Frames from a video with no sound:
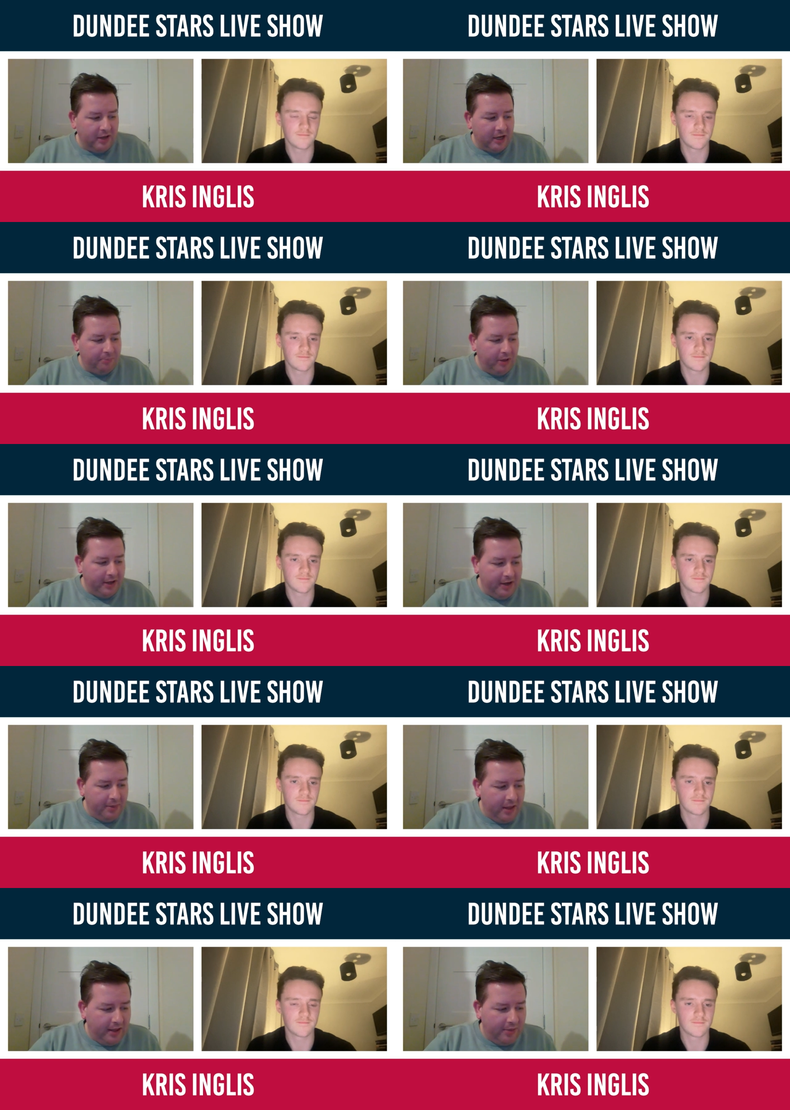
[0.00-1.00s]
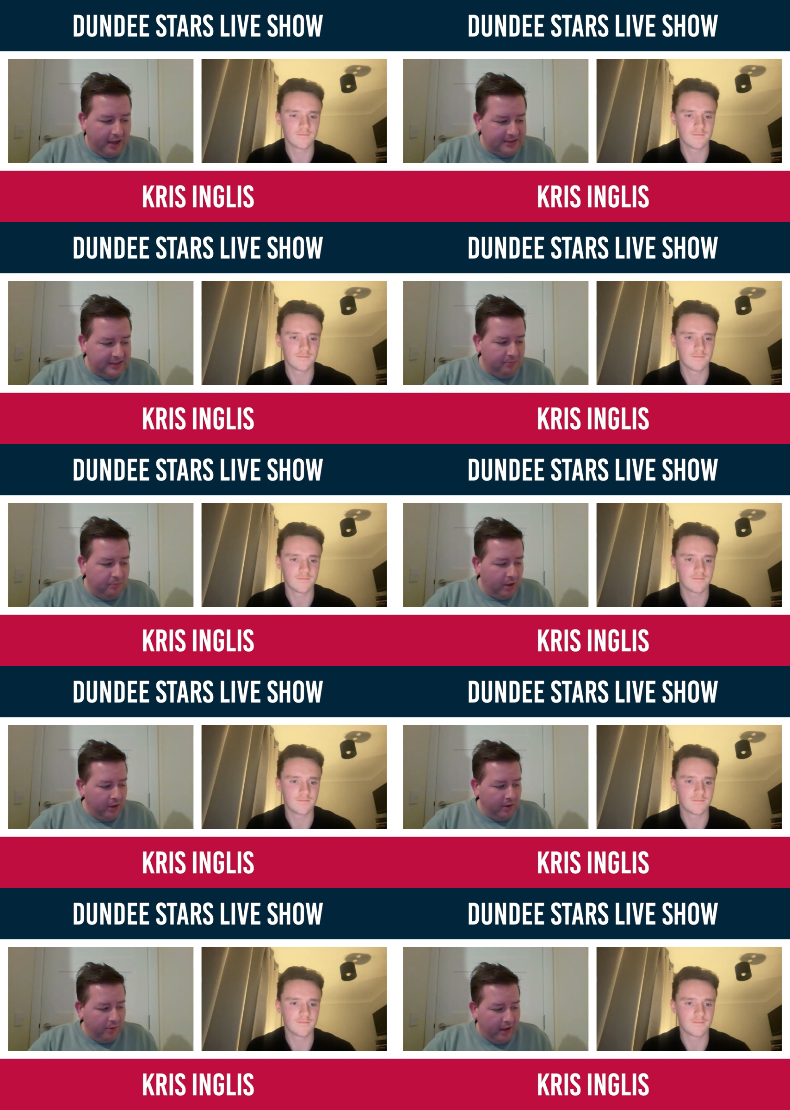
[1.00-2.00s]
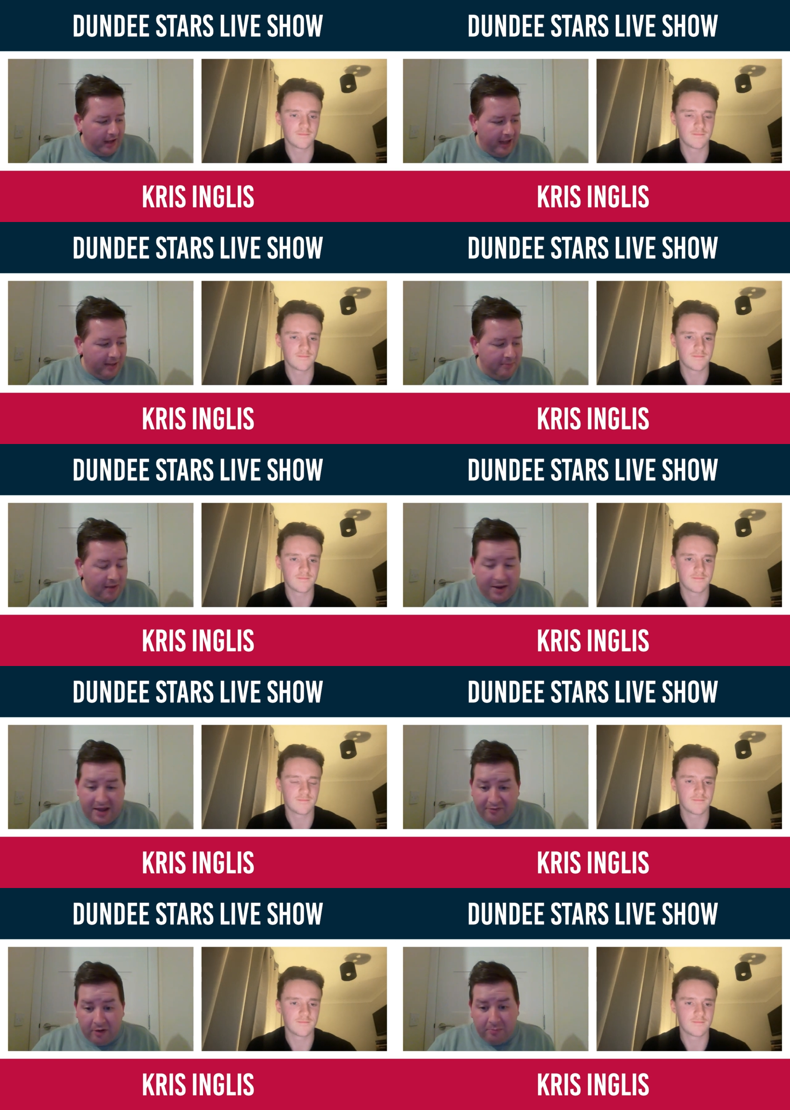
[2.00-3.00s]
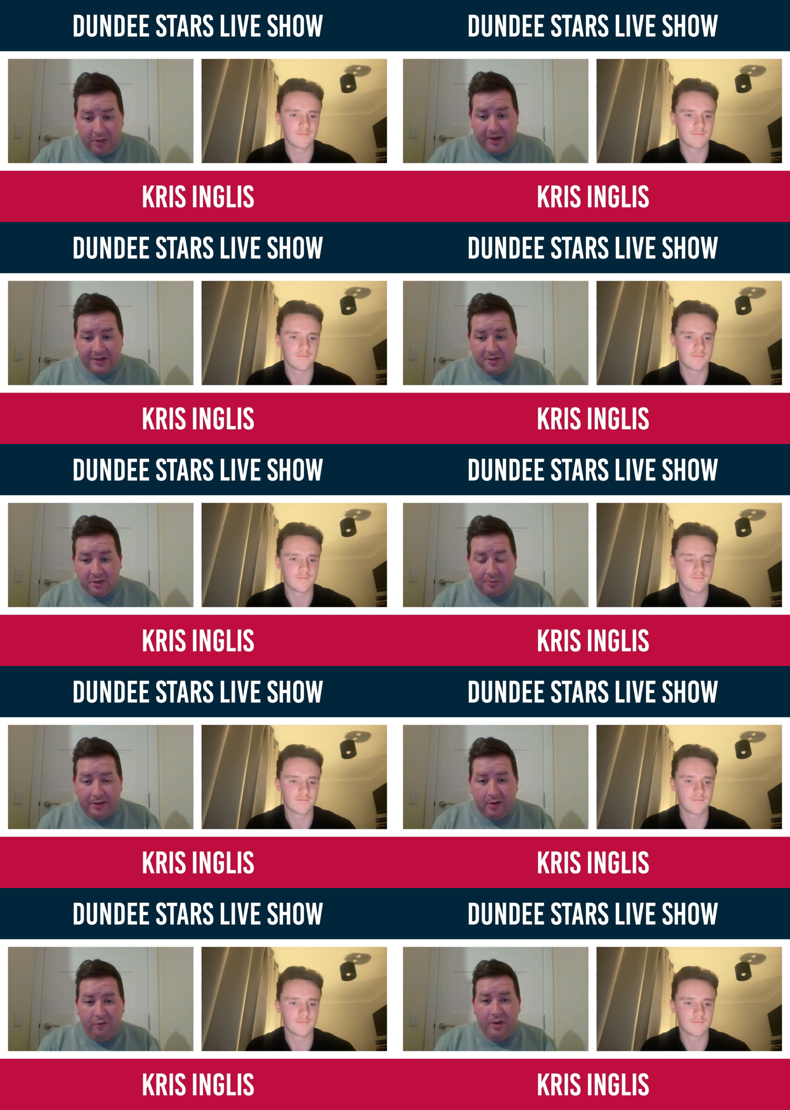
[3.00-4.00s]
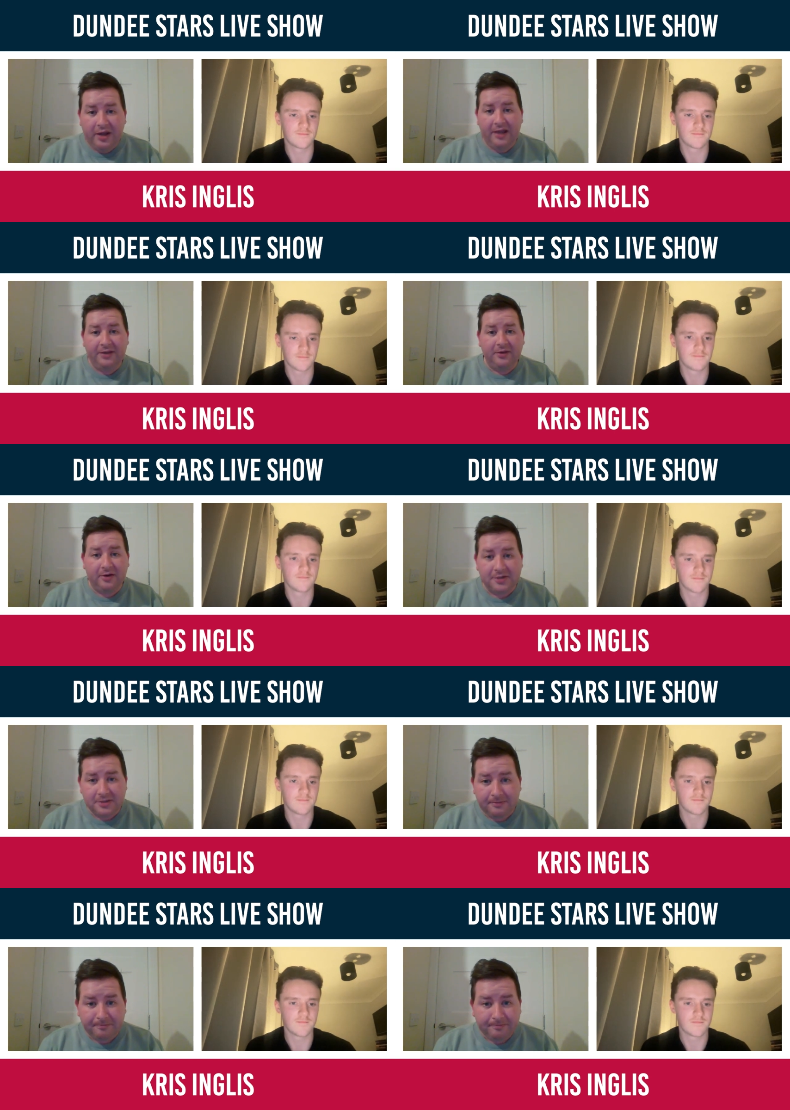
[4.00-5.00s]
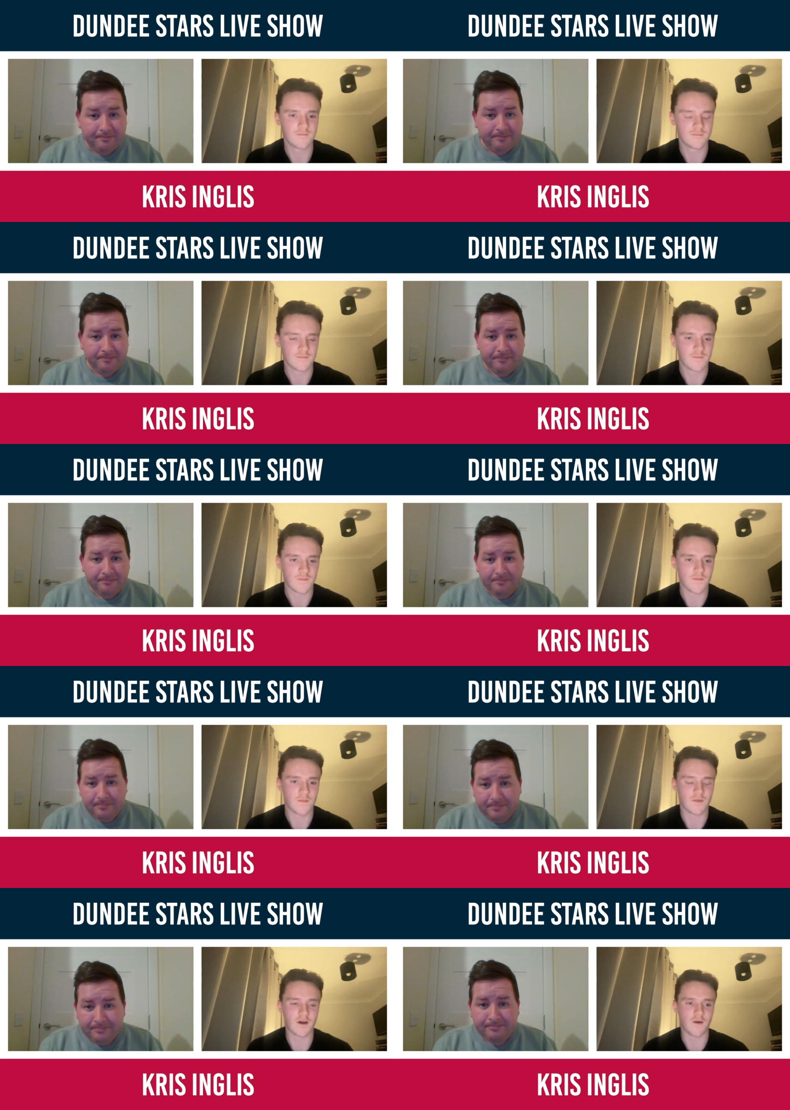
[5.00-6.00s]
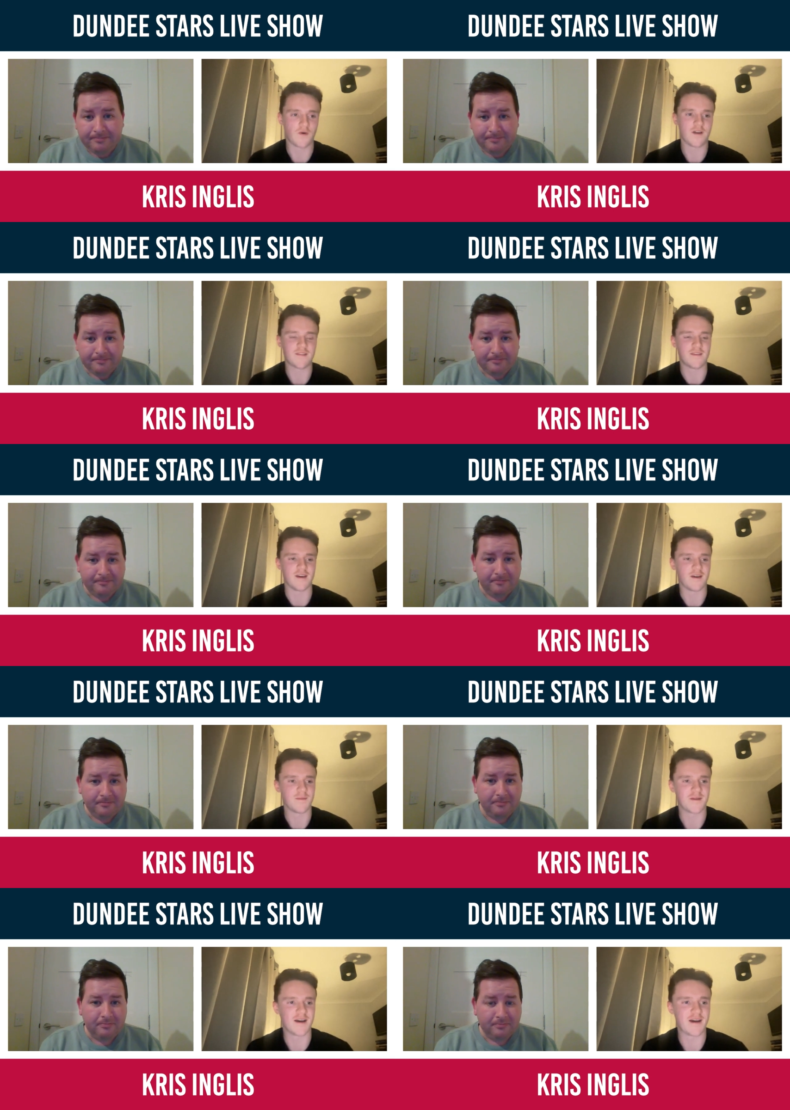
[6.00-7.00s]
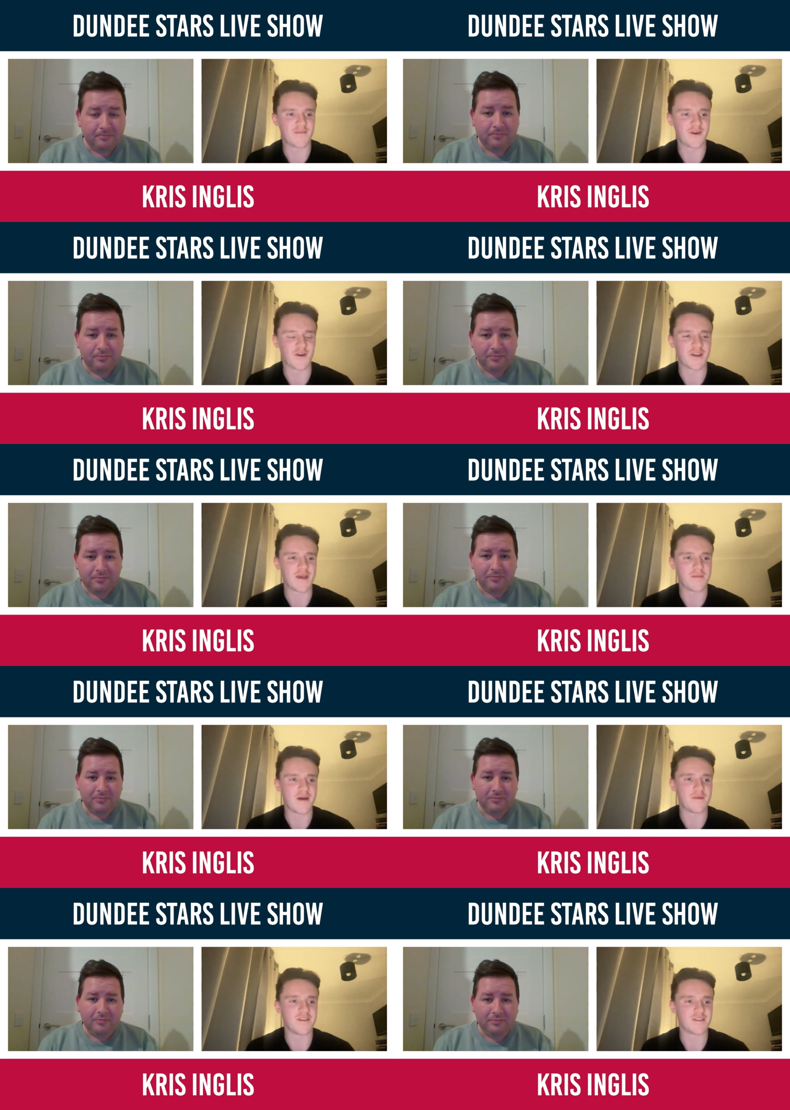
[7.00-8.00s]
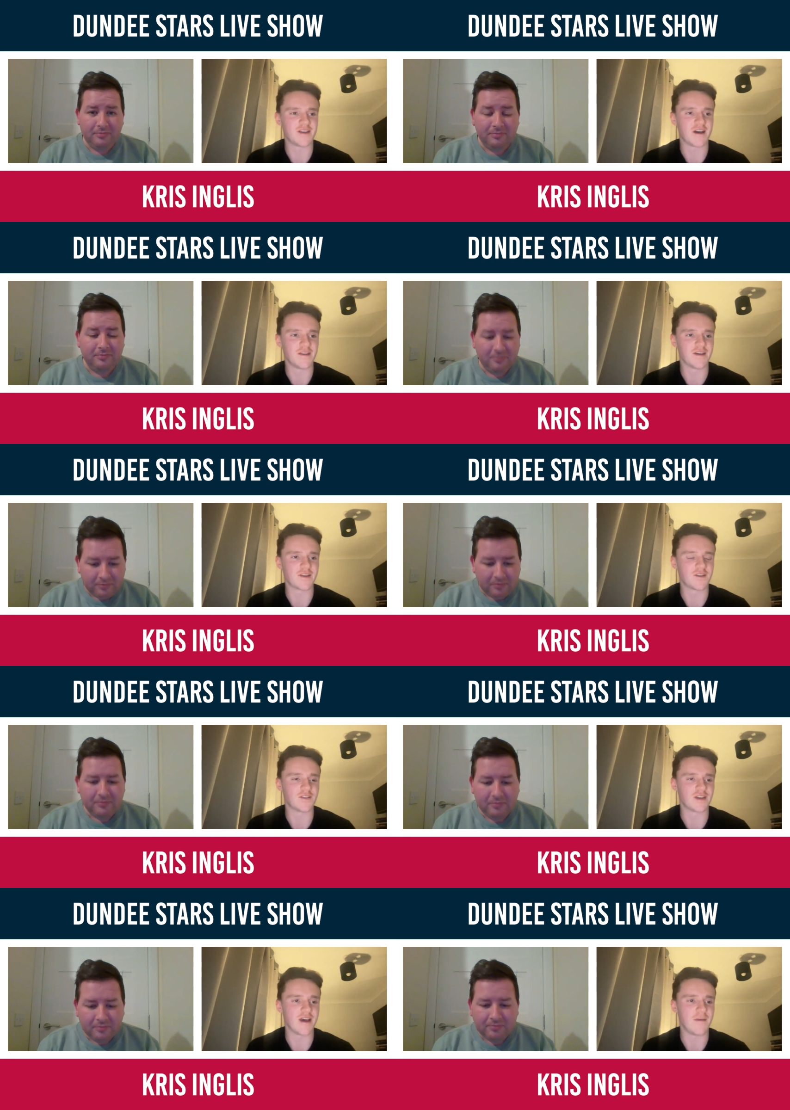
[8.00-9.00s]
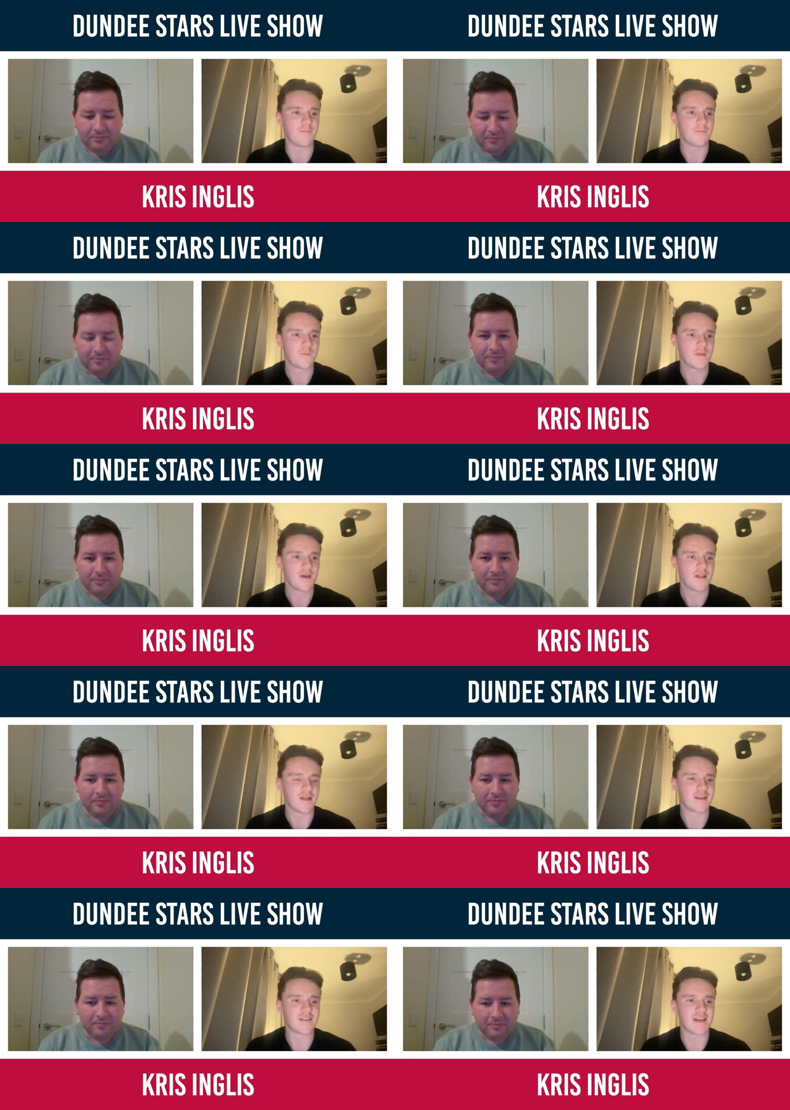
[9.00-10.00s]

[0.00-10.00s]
Speaker 1: it like playing in the, that team that um, inevitably went to the playoff weekend, Kris?
Speaker 2: Oh, what? A, yeah, I've got great memories of that year because, um, like I